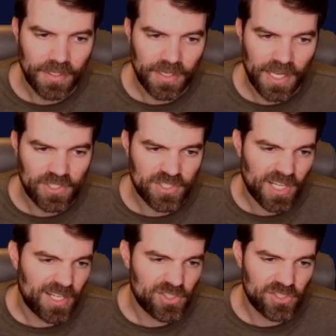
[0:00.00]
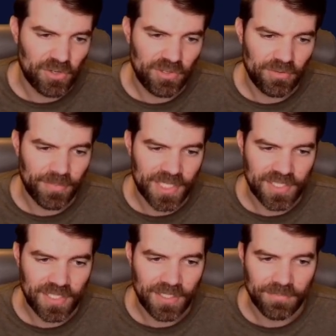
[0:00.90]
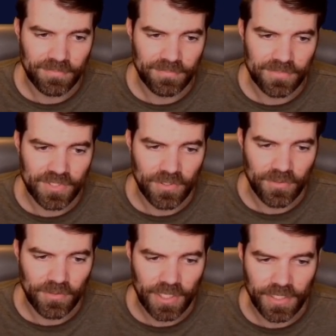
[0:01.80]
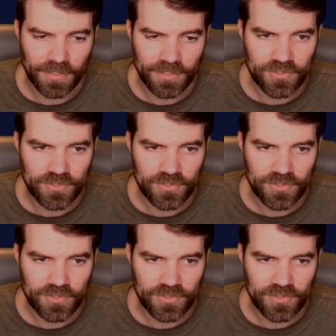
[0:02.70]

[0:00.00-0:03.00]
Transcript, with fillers: and just kind of show you my team. So, all right, let's